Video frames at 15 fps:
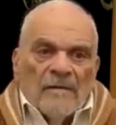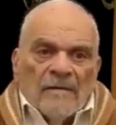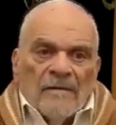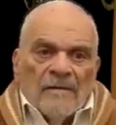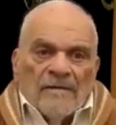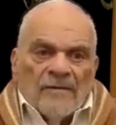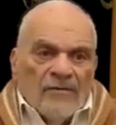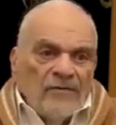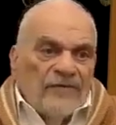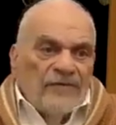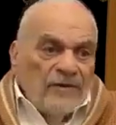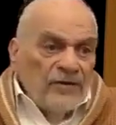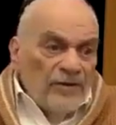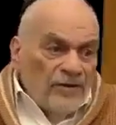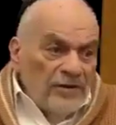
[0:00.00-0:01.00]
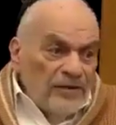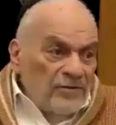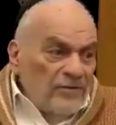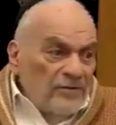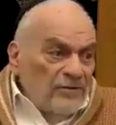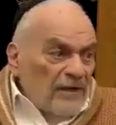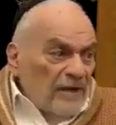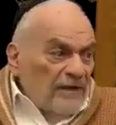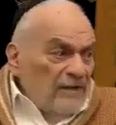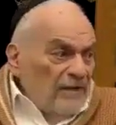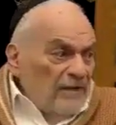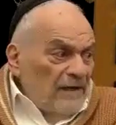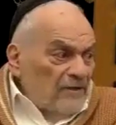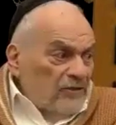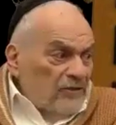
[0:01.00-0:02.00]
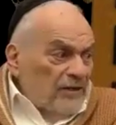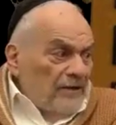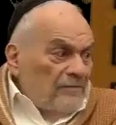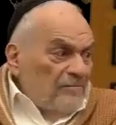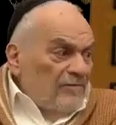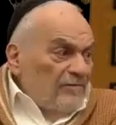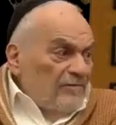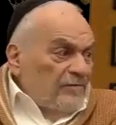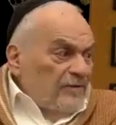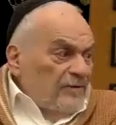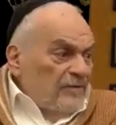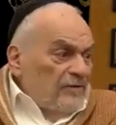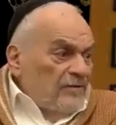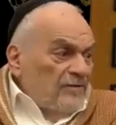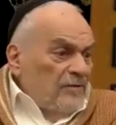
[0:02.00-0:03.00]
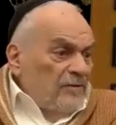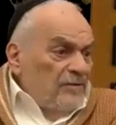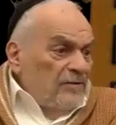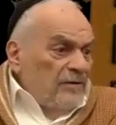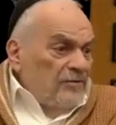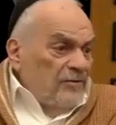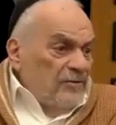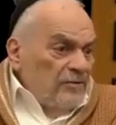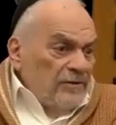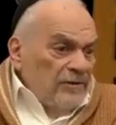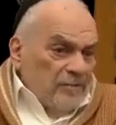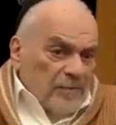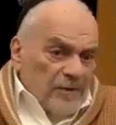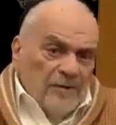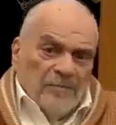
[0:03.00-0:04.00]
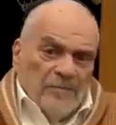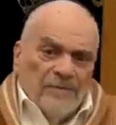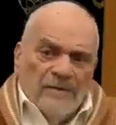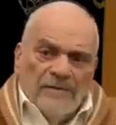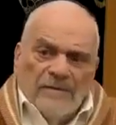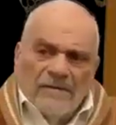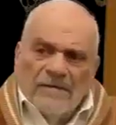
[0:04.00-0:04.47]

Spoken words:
So V'Yodu Ki Ani Hashem refers to the Jewish people.